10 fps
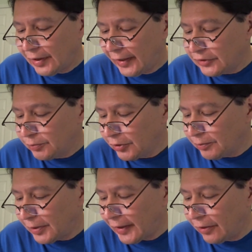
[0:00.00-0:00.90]

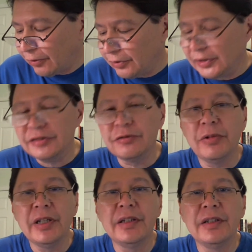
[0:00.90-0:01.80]
Expert power is
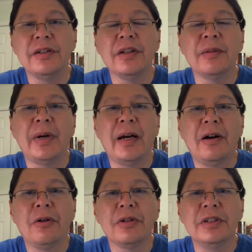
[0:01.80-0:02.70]
when the
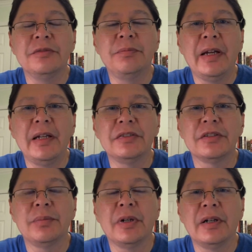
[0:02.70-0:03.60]
power is based
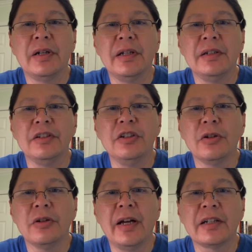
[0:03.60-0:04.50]
upon
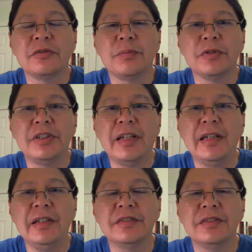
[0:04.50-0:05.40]
your
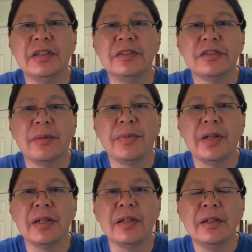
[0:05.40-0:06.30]
expertise in
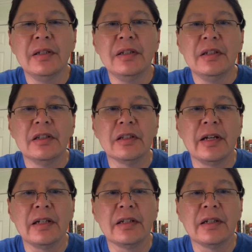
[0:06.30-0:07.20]
something.
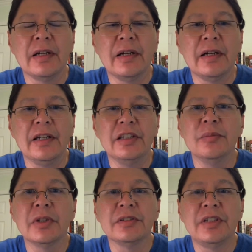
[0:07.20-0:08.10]
Like in the
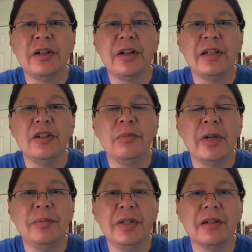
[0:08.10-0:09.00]
military, you
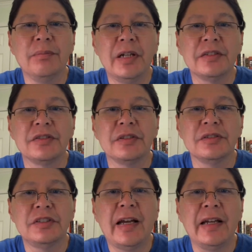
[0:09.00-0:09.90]
may be the best
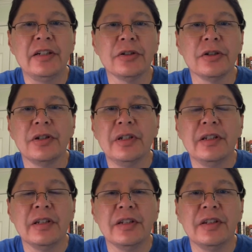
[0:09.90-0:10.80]
tanker
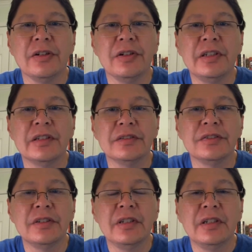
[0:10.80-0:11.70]
that there
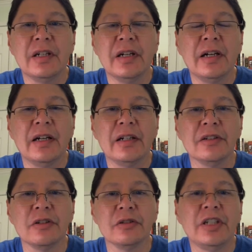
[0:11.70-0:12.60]
is,
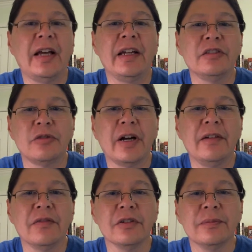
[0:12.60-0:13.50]
or tank
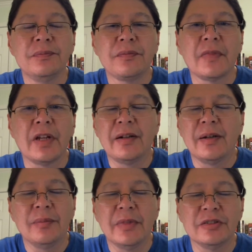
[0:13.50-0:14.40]
driver.
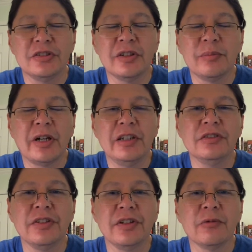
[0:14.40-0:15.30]
I'm not sure, I'm probably
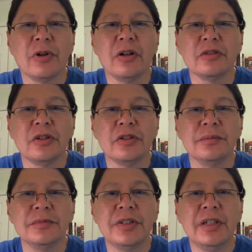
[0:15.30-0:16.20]
using the wrong
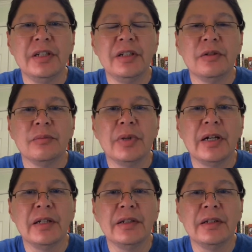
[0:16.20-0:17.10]
terms.
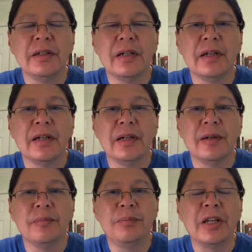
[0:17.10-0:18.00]
But
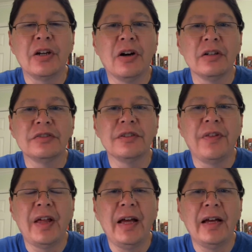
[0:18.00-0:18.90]
because of
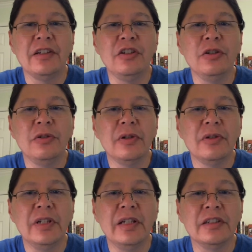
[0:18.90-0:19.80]
that, you
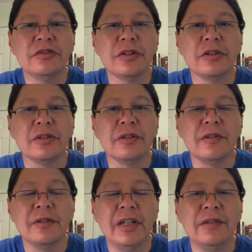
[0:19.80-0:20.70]
exert
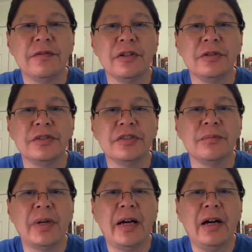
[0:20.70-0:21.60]
influence
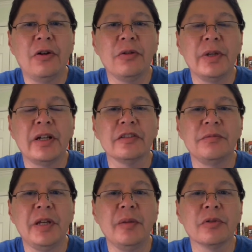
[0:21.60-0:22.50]
and power because
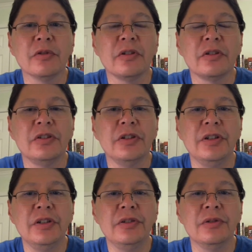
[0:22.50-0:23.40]
people look to
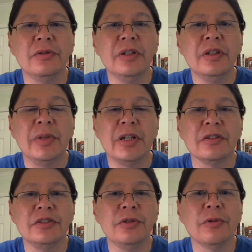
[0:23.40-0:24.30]
you
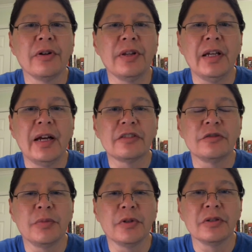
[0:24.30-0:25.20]
because you are the
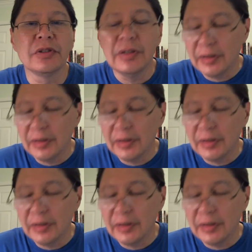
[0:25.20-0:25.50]
expert.